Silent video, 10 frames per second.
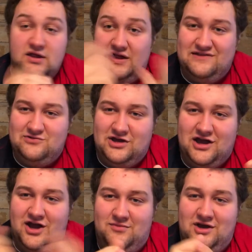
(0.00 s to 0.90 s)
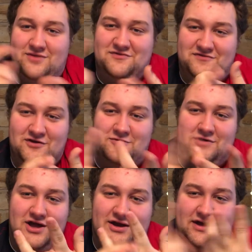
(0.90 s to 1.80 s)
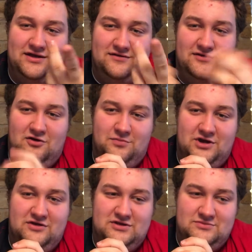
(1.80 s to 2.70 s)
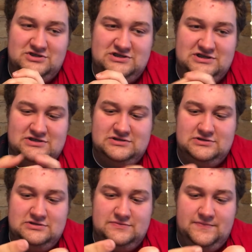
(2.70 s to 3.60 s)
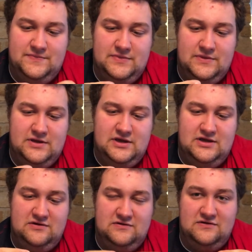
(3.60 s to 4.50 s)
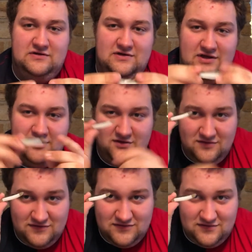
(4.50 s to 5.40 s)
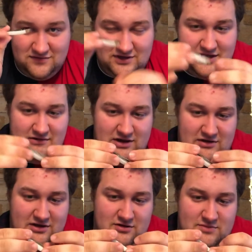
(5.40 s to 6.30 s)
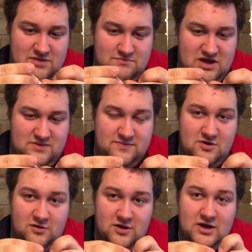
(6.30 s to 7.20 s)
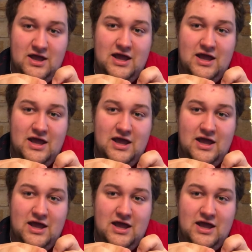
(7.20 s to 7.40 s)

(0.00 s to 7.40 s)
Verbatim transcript: That's what I got him. I got him a ferro rod and an Opinel number six. And here, this little guy right here, I call my baby Boker.